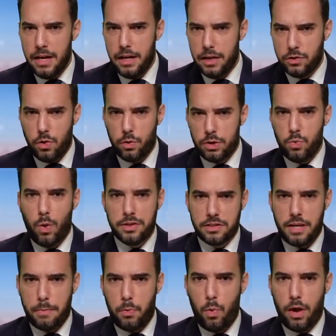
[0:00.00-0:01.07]
is only one
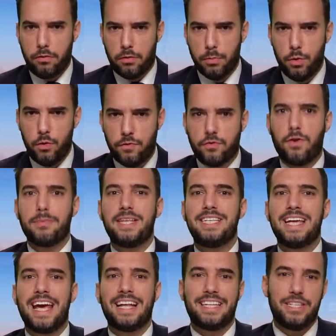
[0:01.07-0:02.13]
step away removed from the
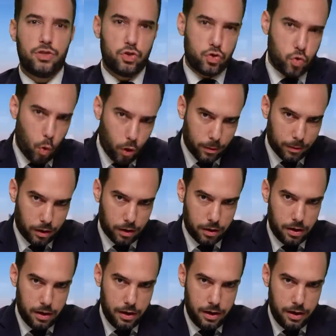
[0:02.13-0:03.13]
Daily Stormer,